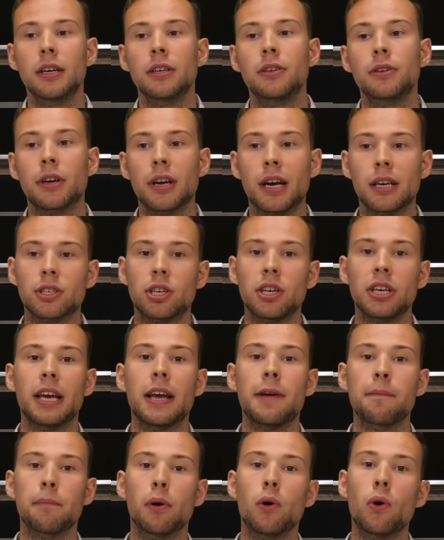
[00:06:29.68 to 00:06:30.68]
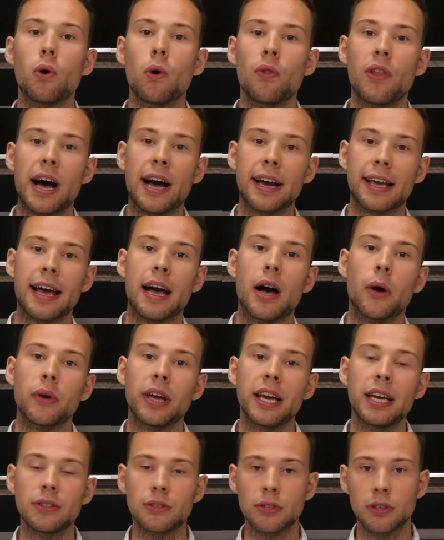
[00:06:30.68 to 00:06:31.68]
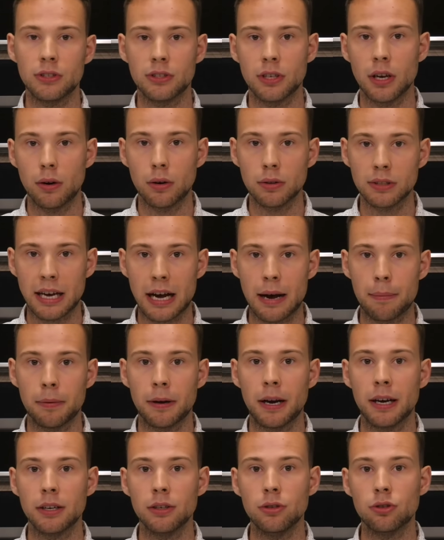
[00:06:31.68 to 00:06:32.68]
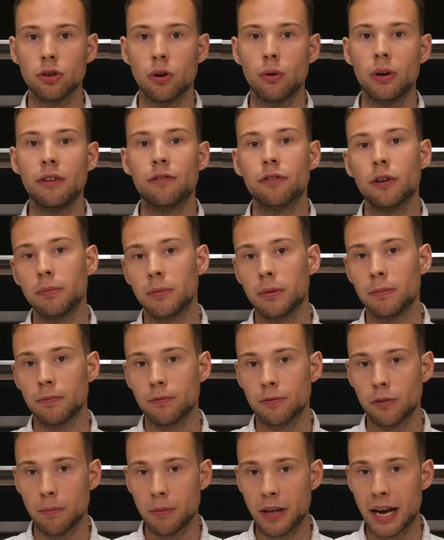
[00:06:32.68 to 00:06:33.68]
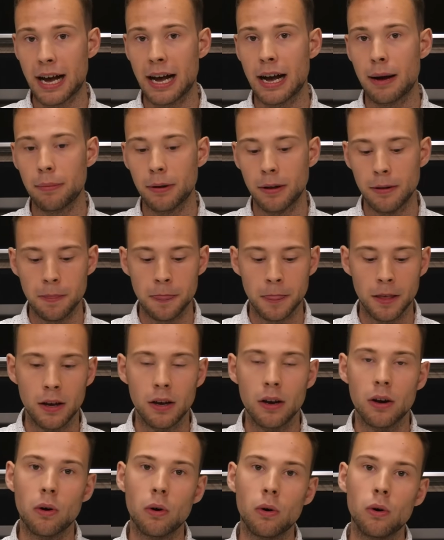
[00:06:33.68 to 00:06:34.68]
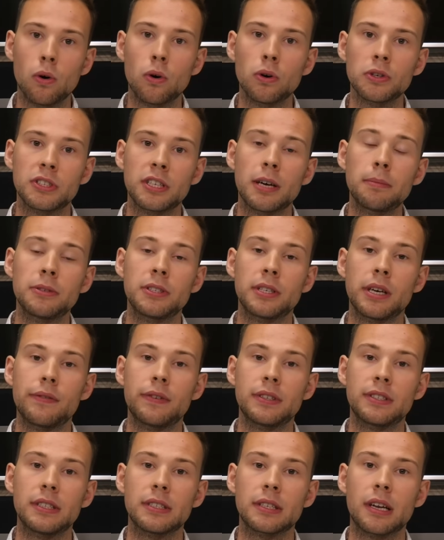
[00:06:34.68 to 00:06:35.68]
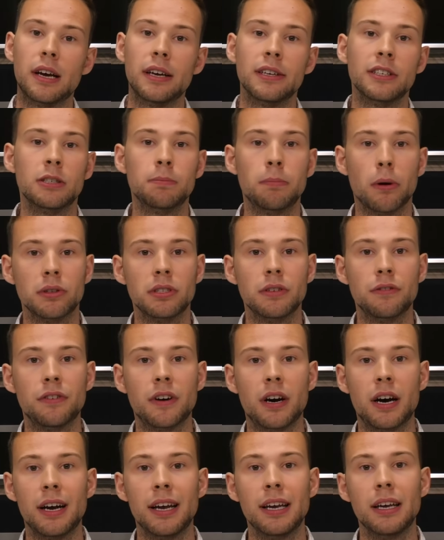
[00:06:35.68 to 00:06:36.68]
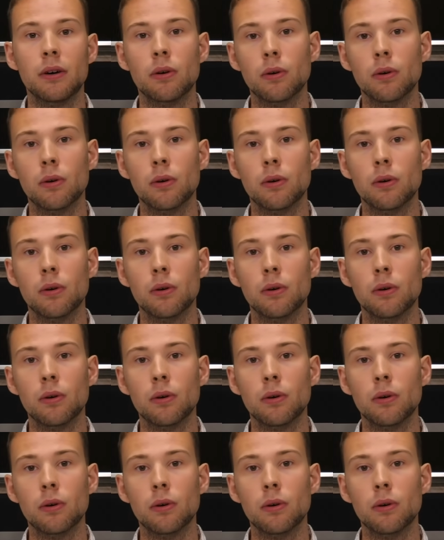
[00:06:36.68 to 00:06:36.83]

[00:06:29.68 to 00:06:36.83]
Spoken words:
you can actually import that account into the Sonos app and control it from that app. Or some services like Spotify